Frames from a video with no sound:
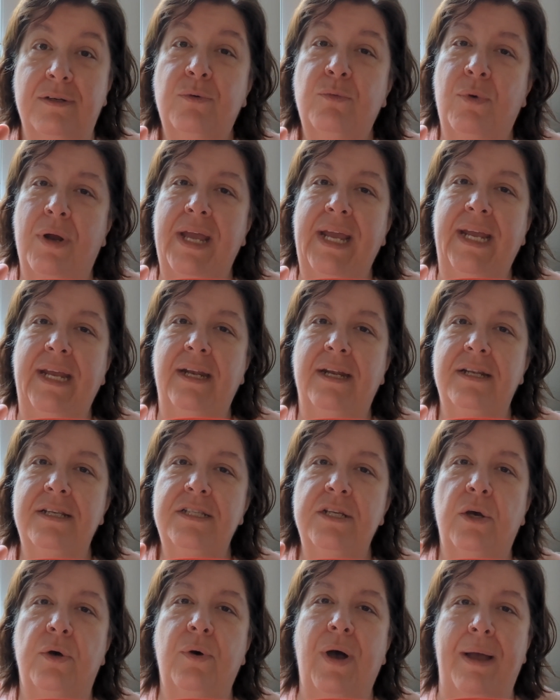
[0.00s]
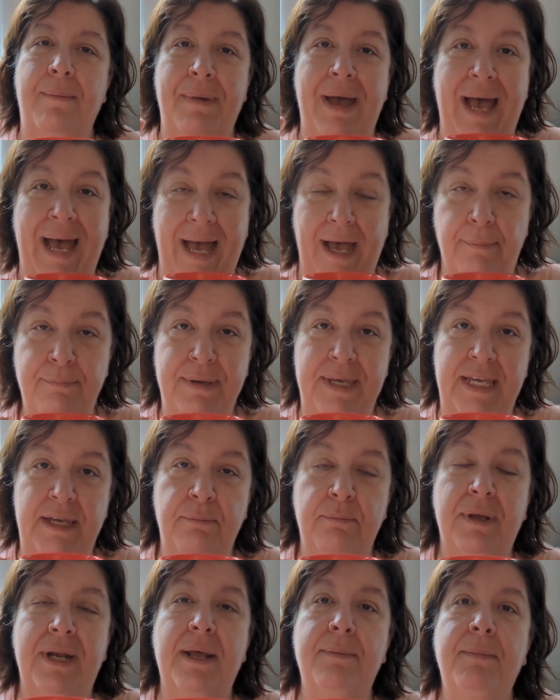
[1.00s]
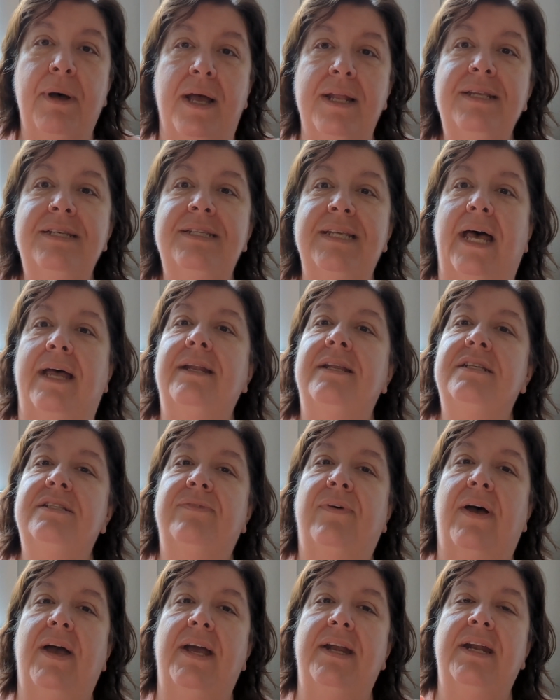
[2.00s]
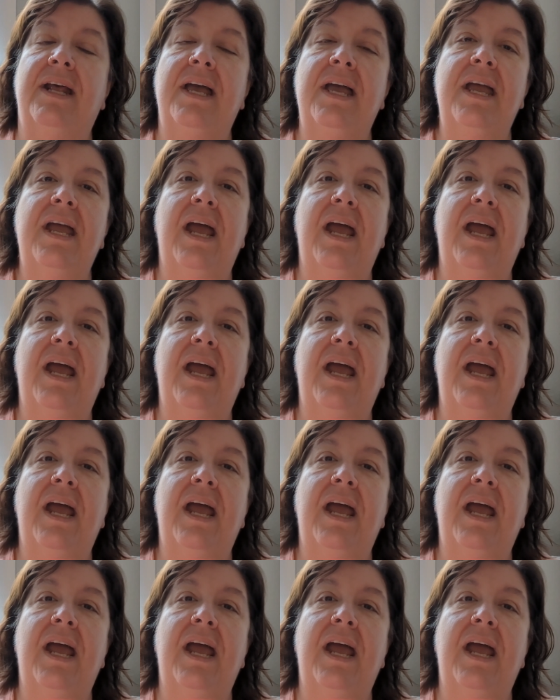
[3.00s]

right? So I'm happy, but I'm unsatisfied.